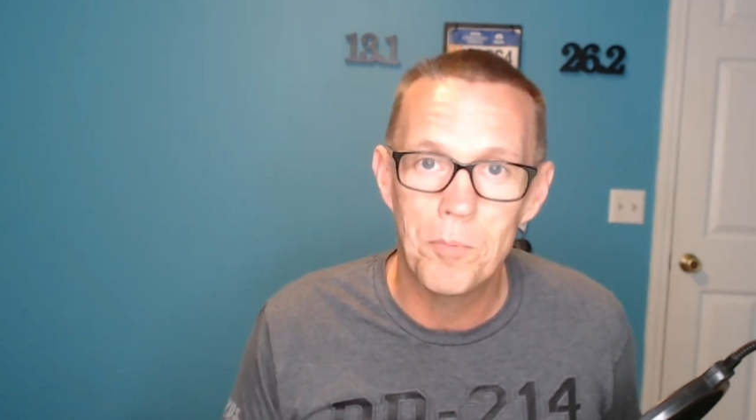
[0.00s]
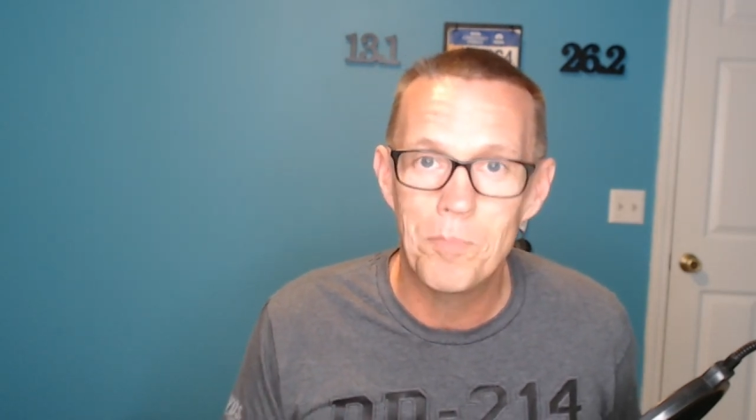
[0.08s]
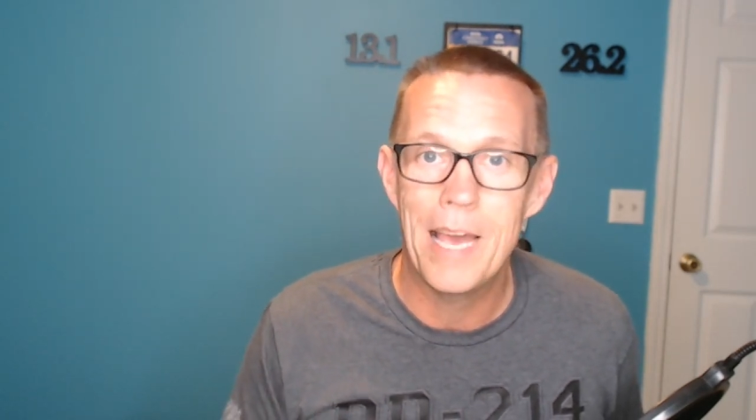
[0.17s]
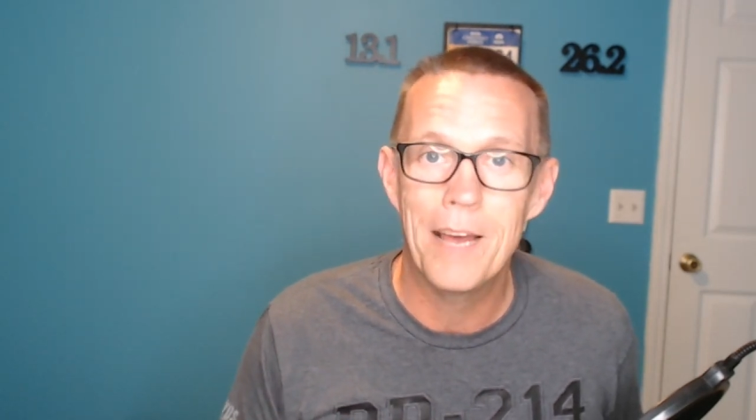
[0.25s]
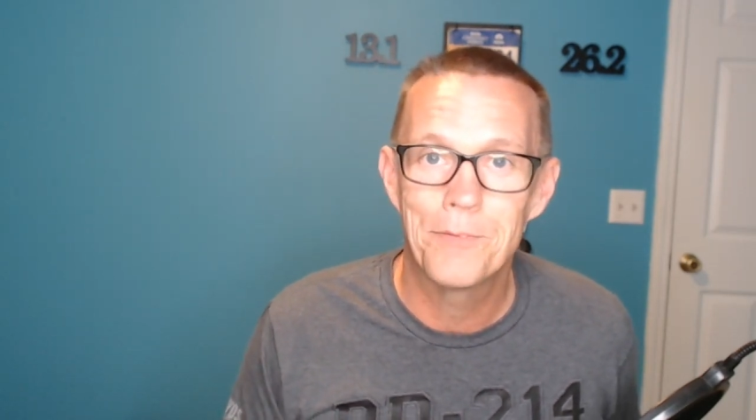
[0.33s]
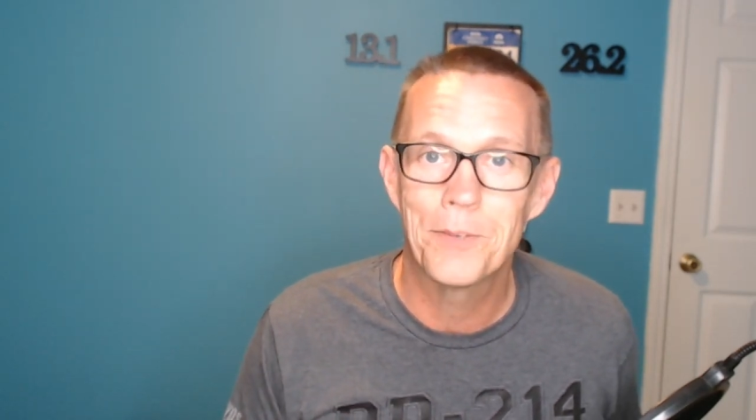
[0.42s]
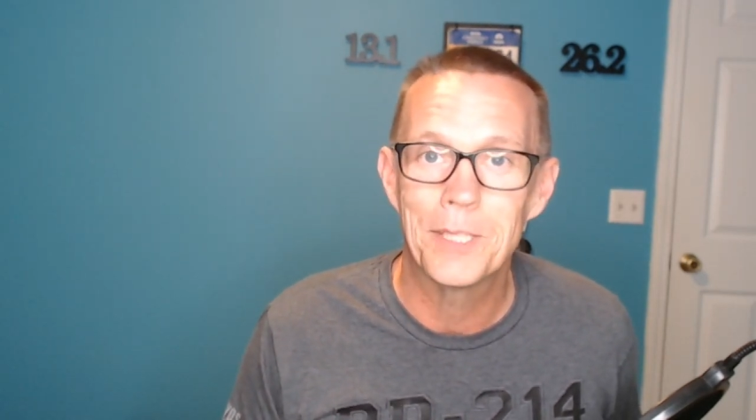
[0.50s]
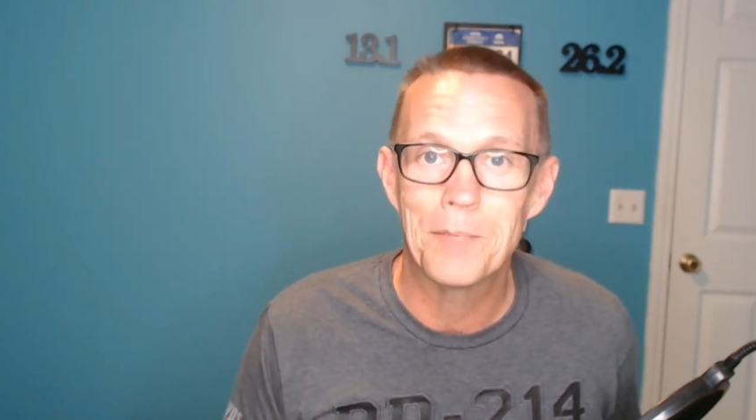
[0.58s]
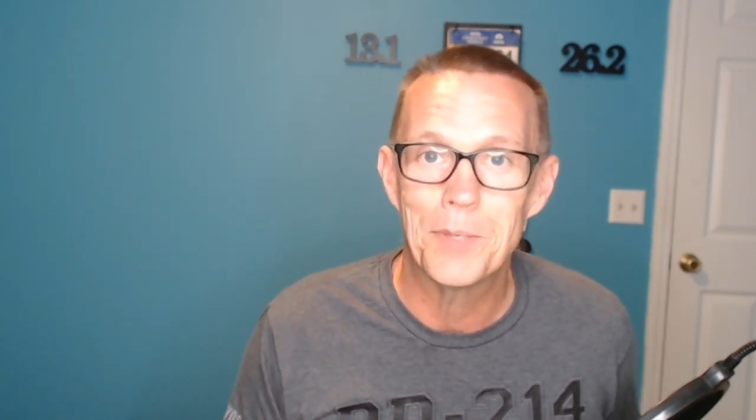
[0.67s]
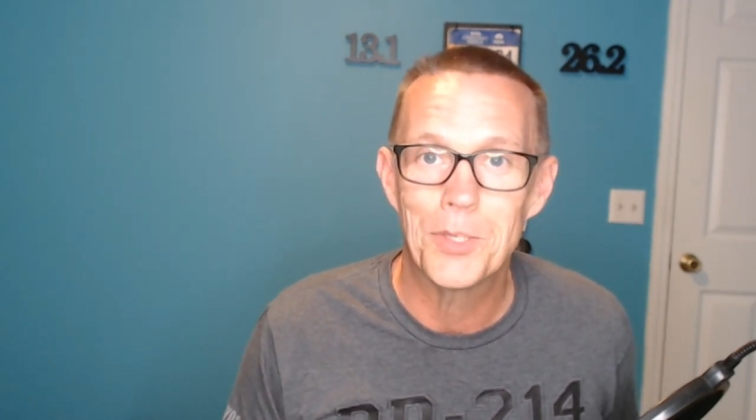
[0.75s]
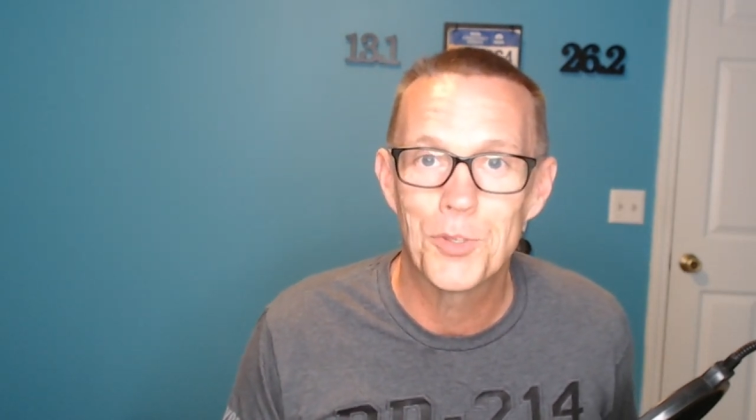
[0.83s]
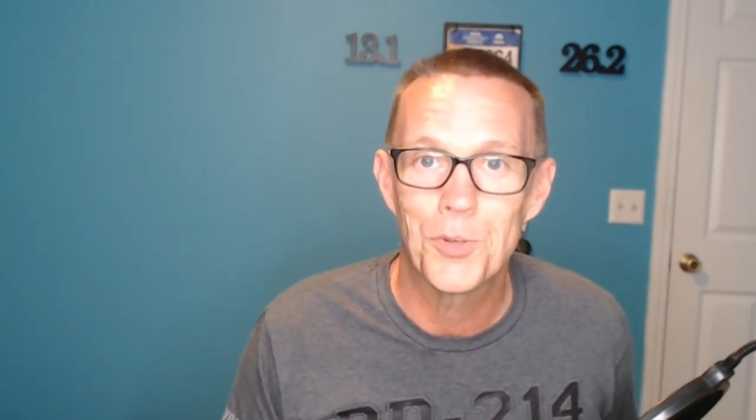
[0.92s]
bad for it to
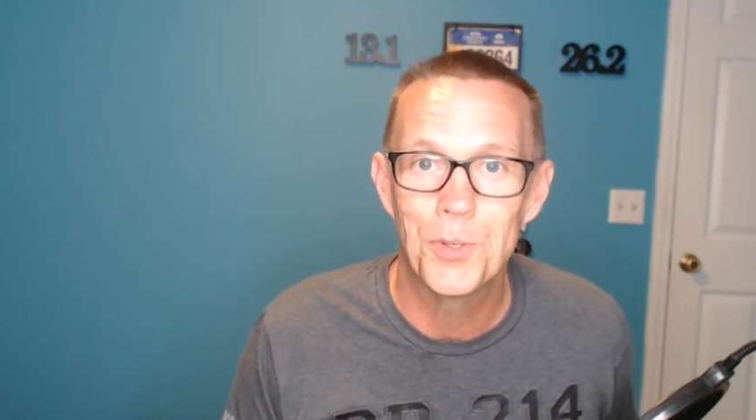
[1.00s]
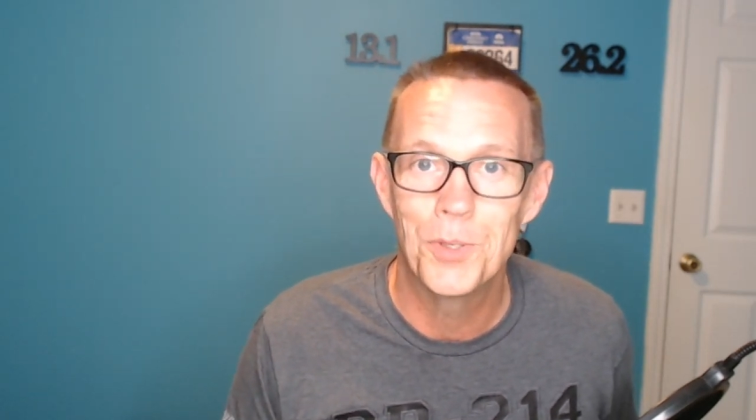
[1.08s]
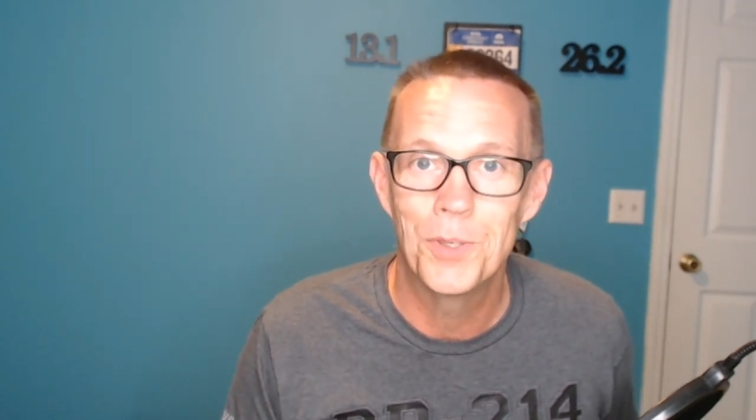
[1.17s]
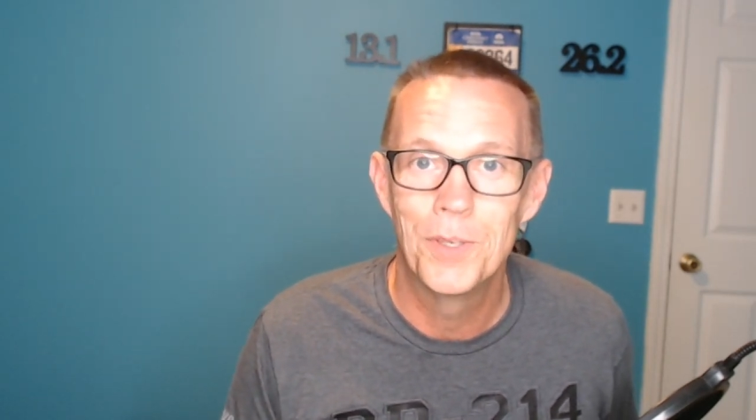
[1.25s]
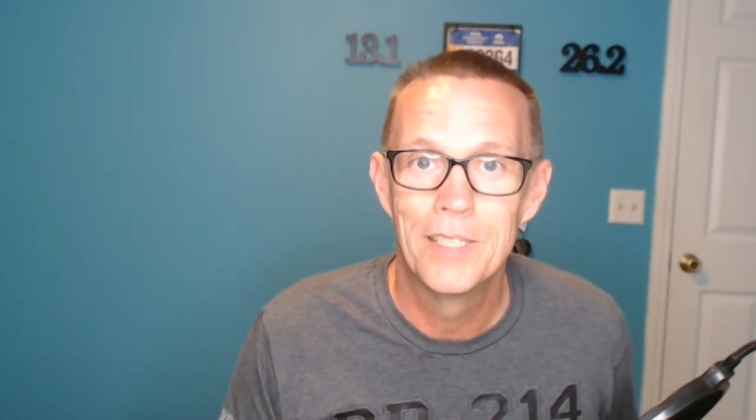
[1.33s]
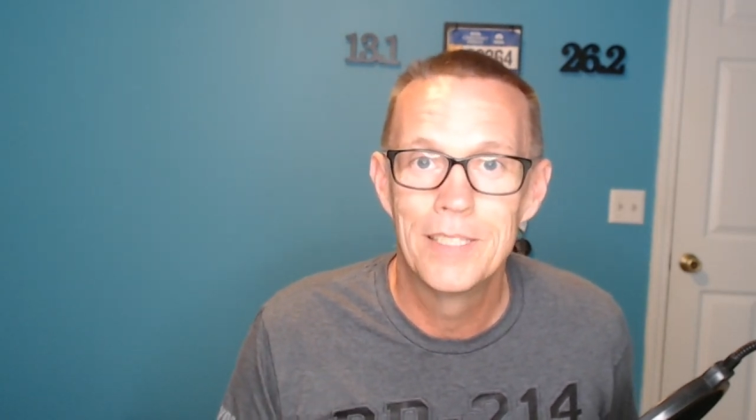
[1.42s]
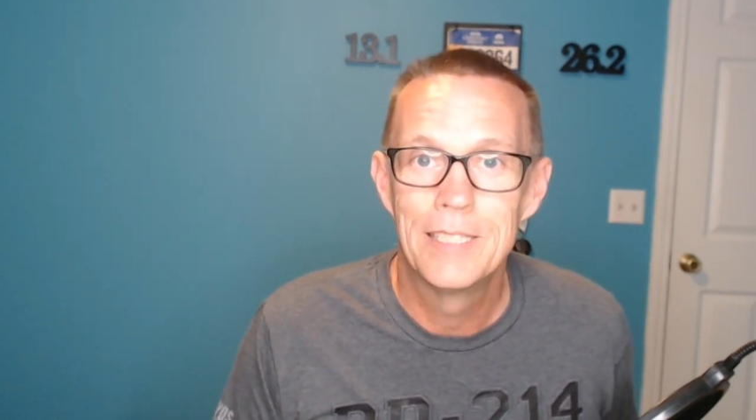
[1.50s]
be true,